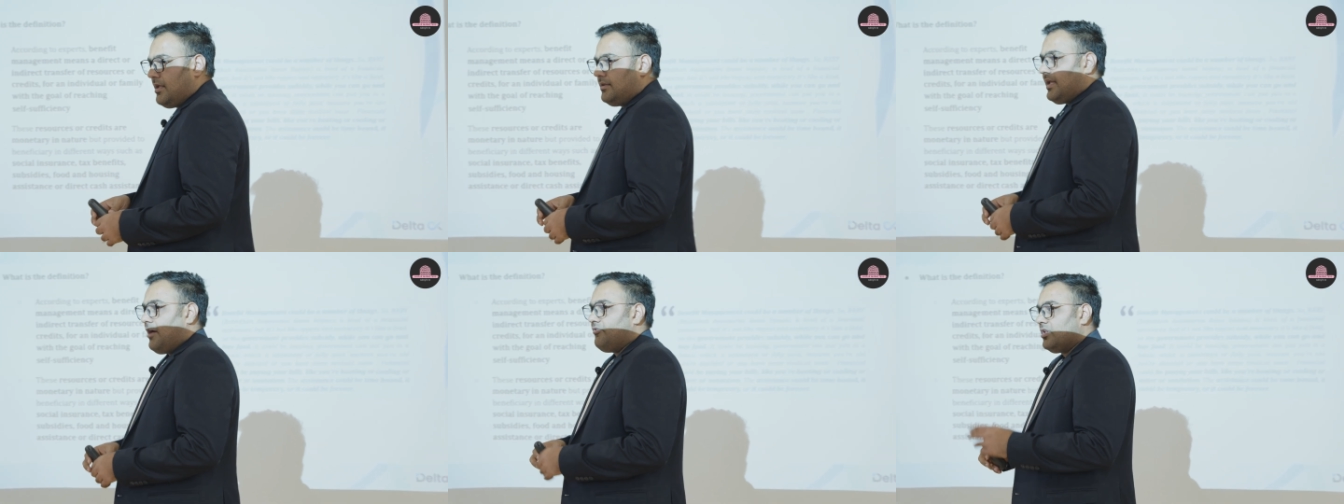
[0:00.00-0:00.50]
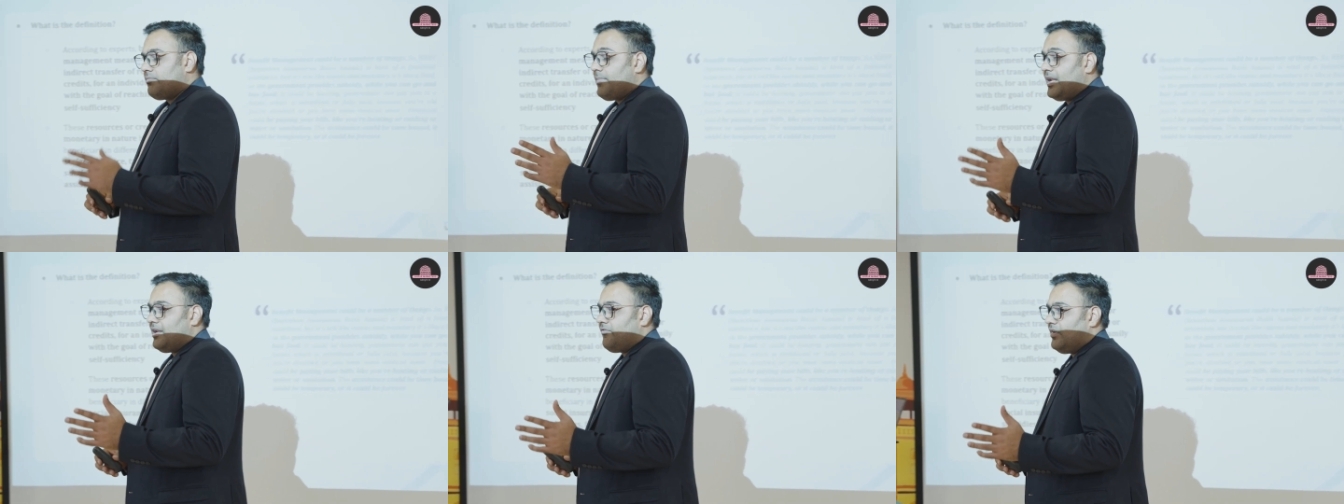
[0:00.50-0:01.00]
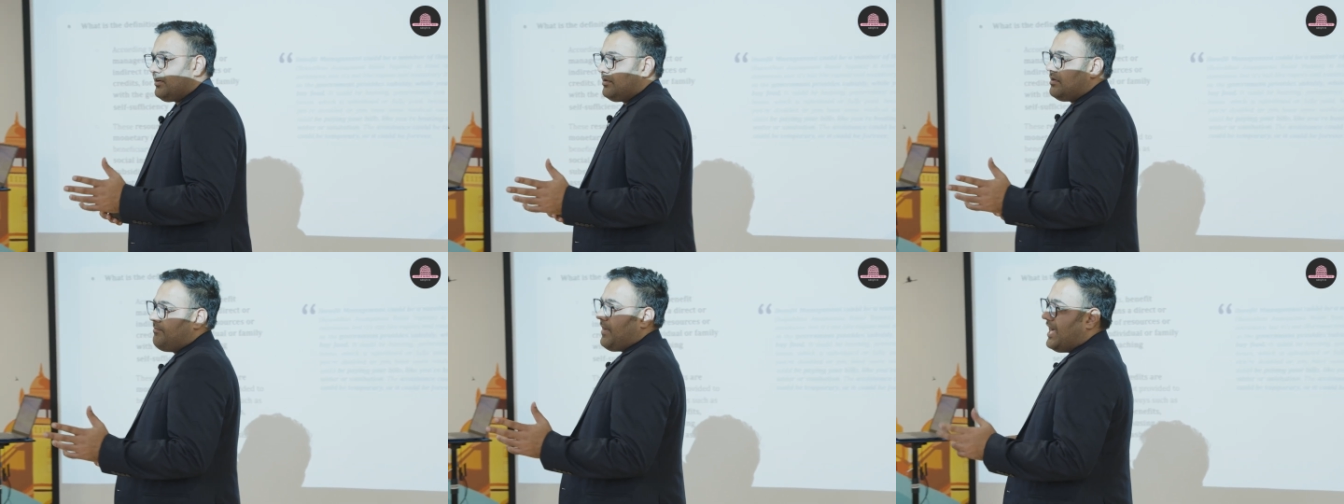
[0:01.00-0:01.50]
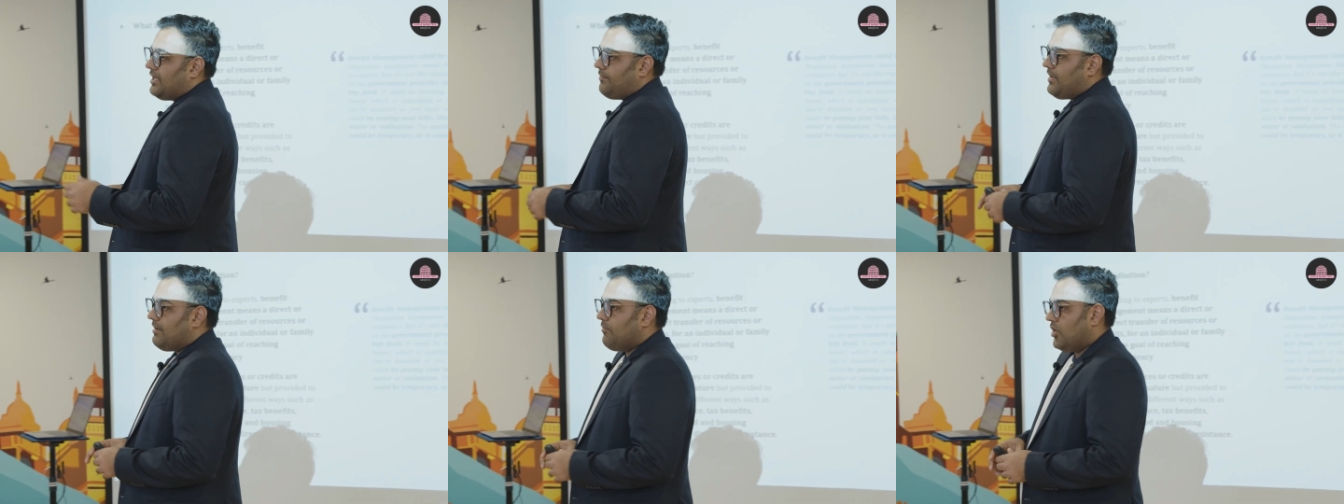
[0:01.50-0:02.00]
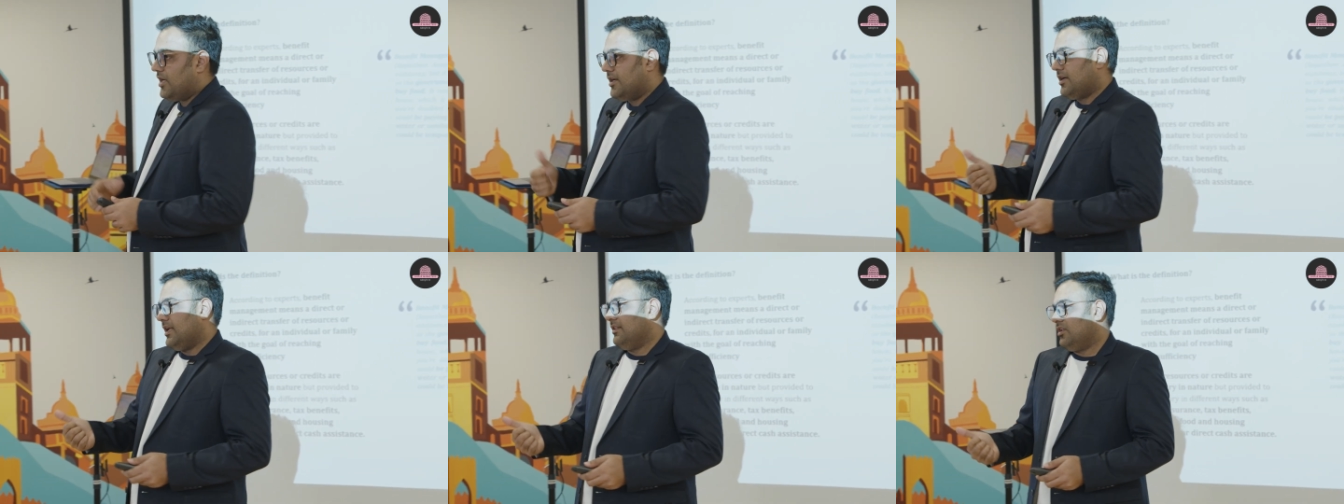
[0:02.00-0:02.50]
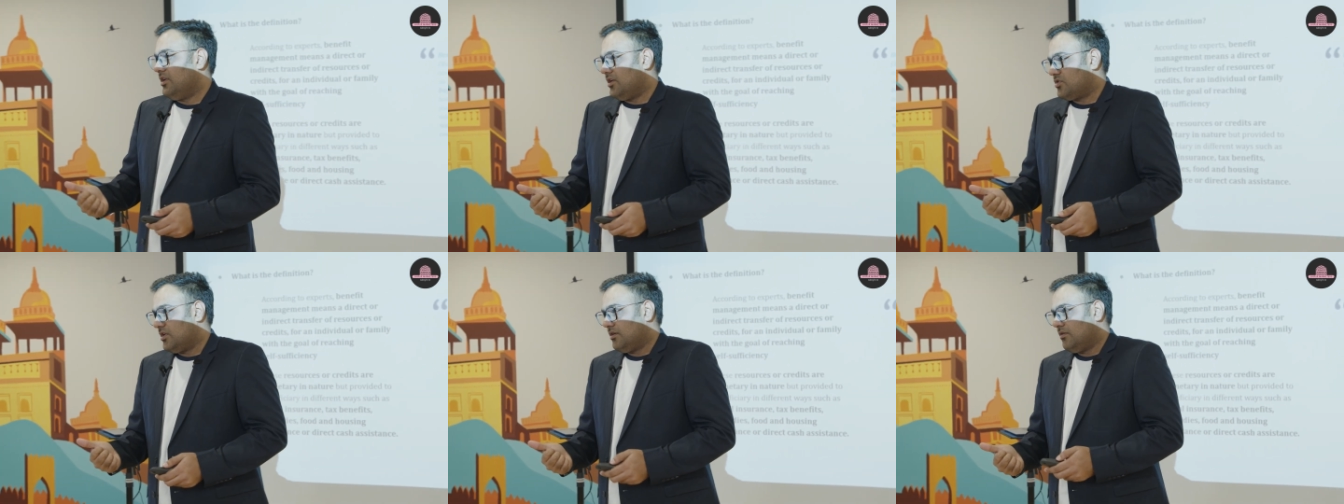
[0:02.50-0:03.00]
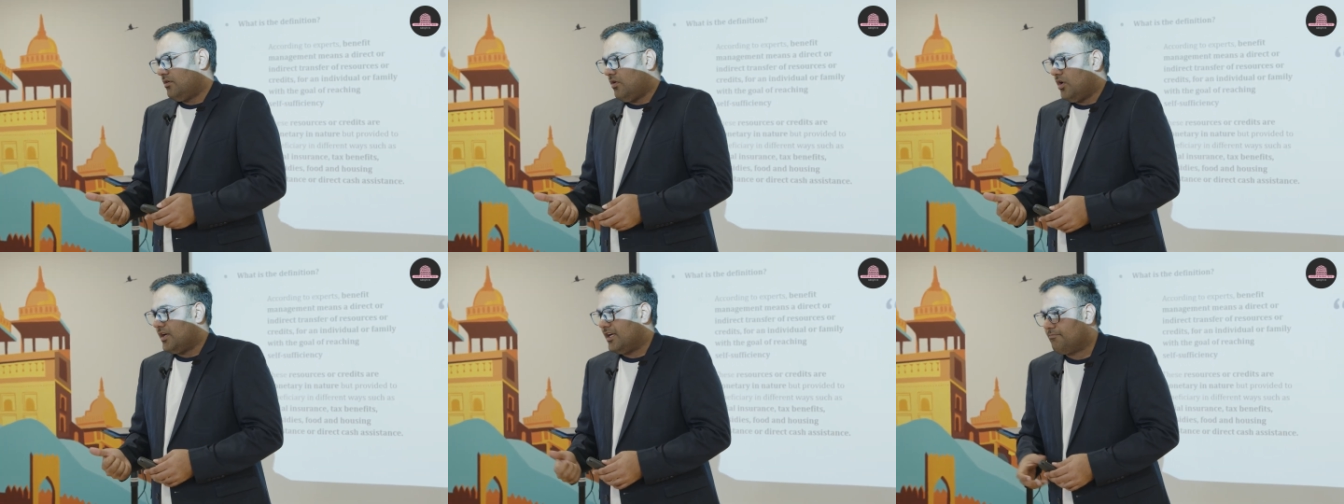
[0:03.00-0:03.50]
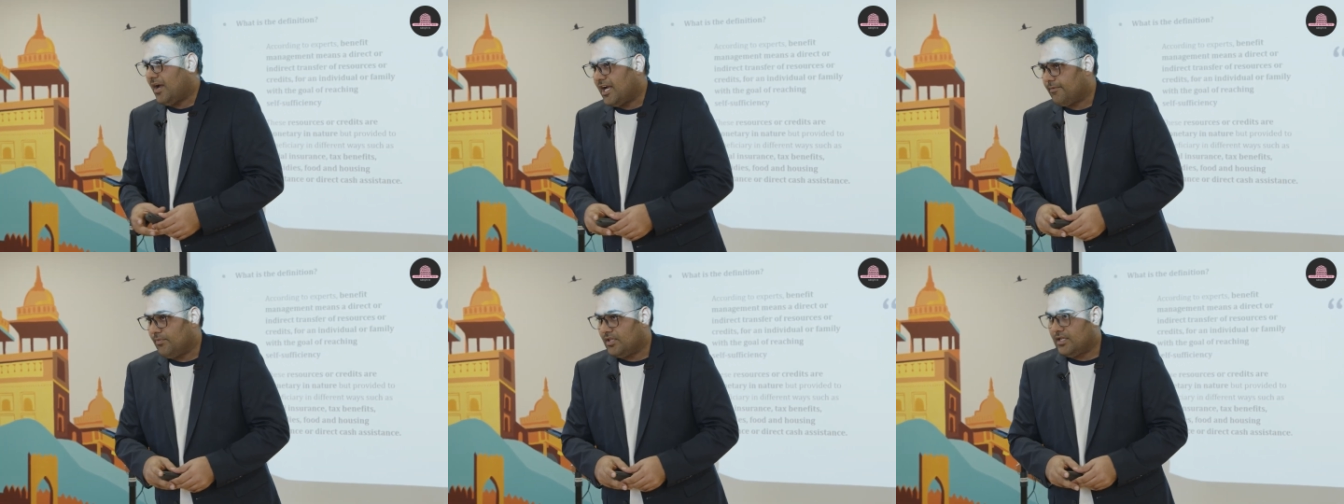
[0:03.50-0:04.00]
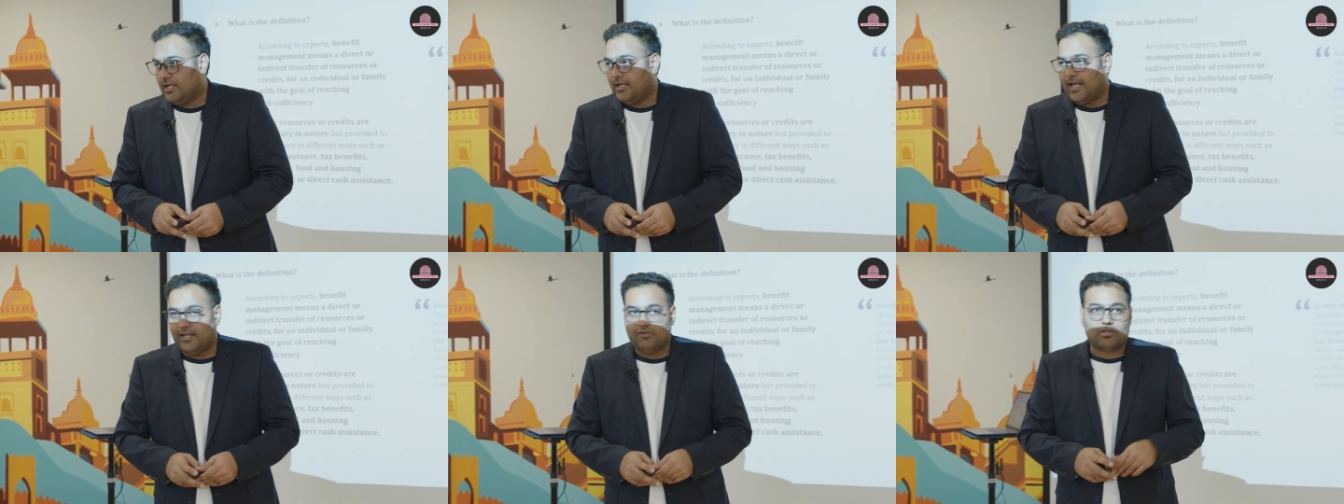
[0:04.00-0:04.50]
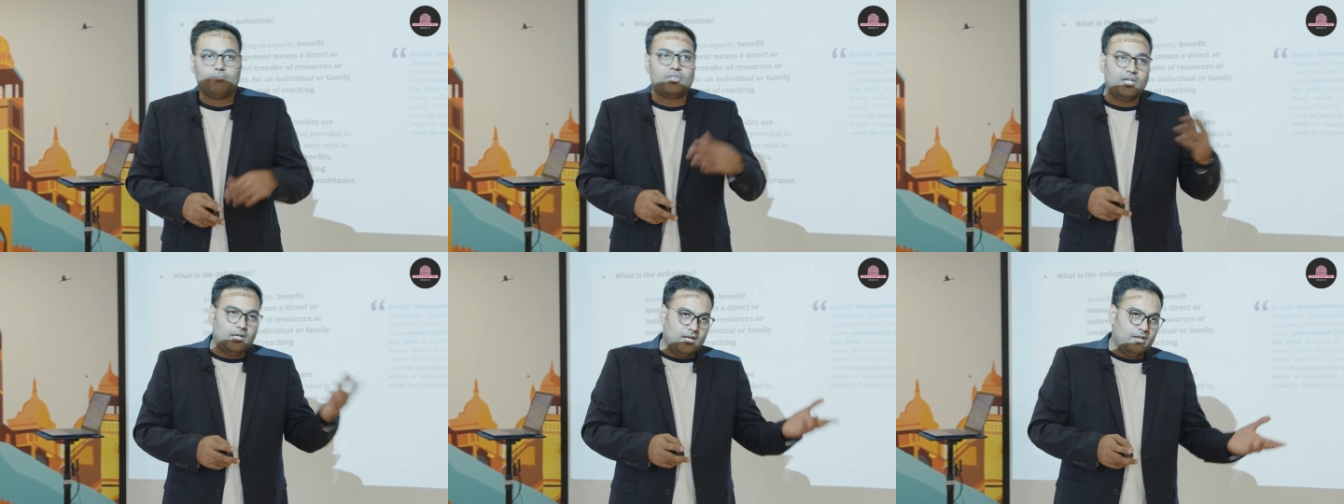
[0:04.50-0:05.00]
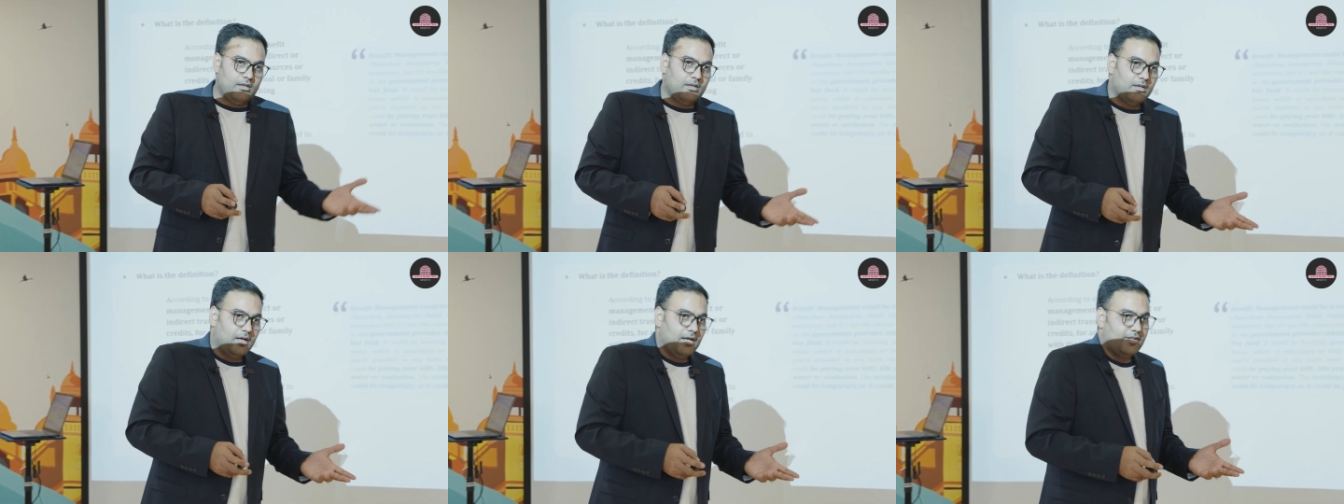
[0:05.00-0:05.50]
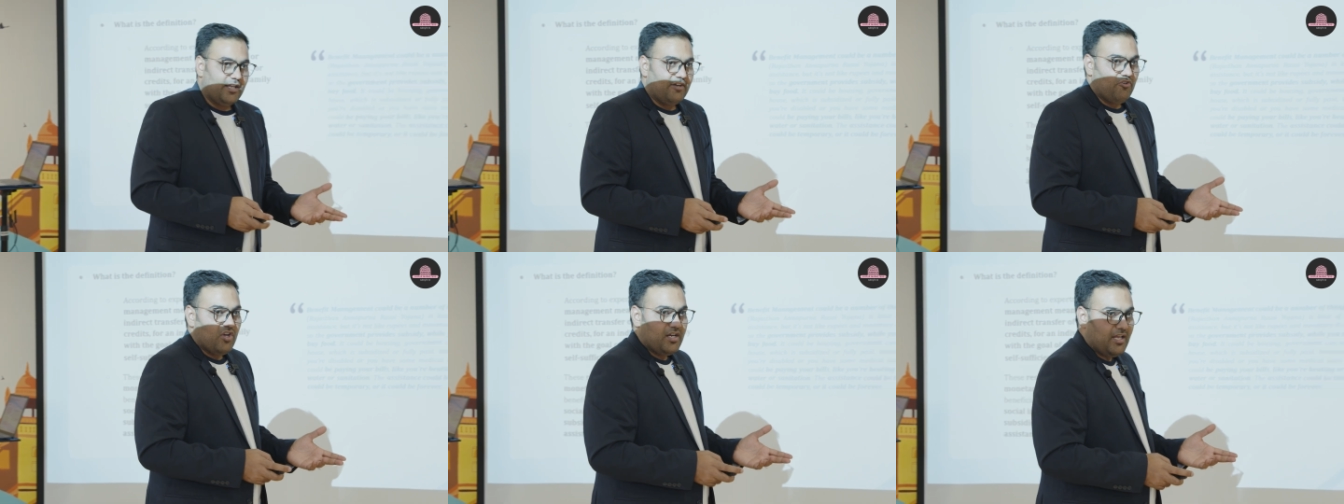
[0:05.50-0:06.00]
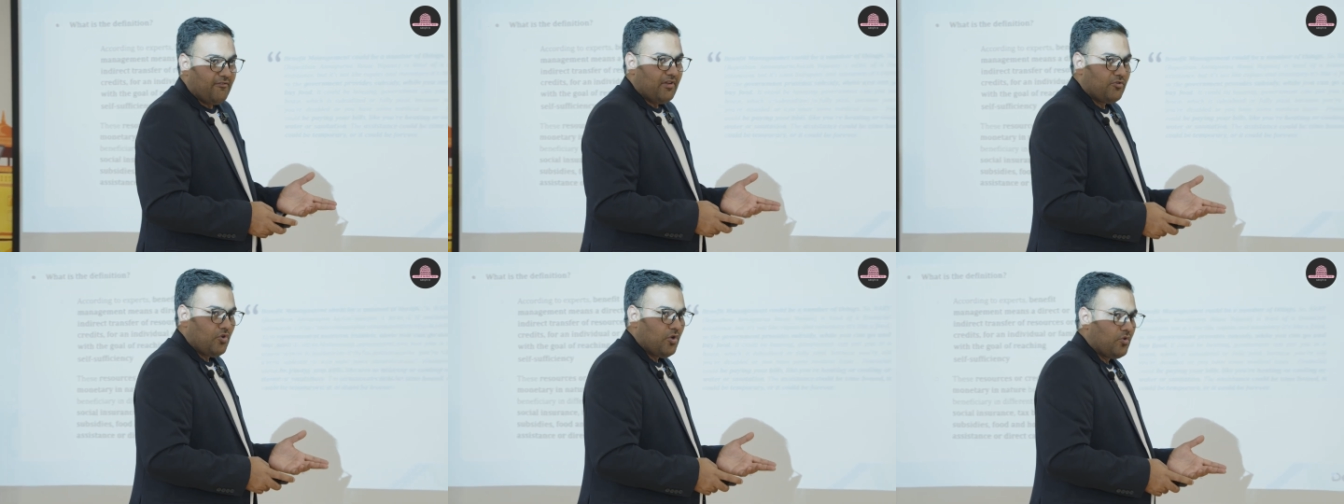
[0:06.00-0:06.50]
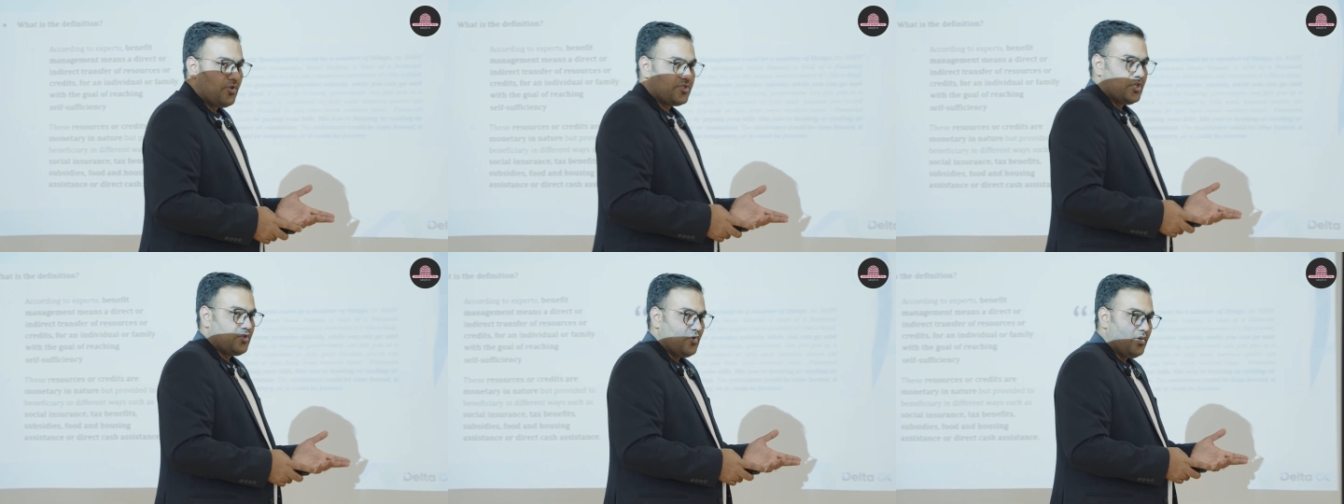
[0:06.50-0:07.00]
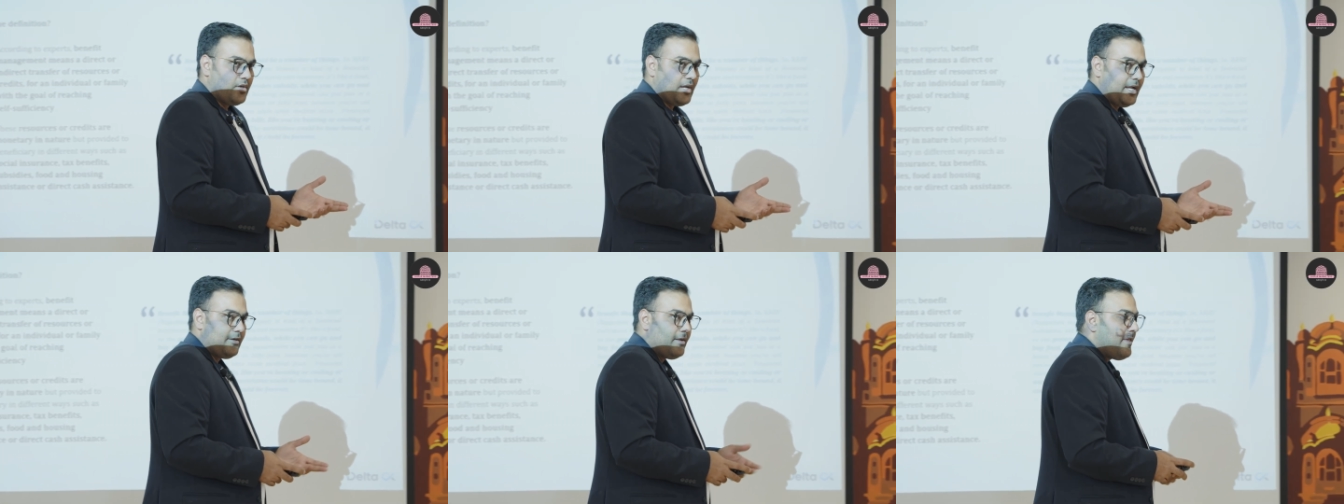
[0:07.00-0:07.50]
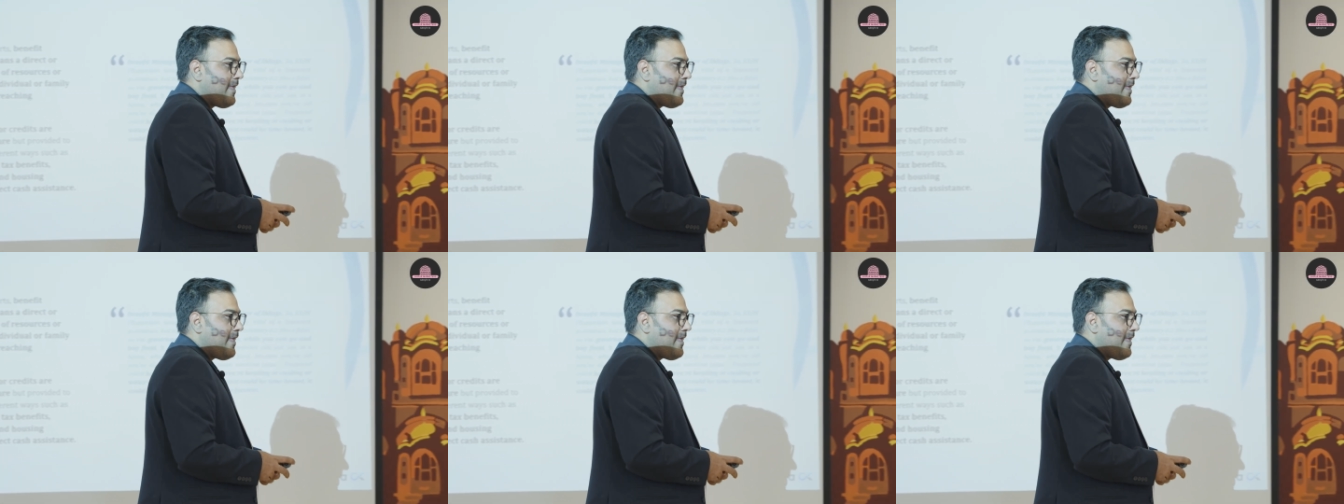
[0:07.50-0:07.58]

Now this benefit might be monetary in the nature, or it might be any subsidy that you are giving to your constituent, right?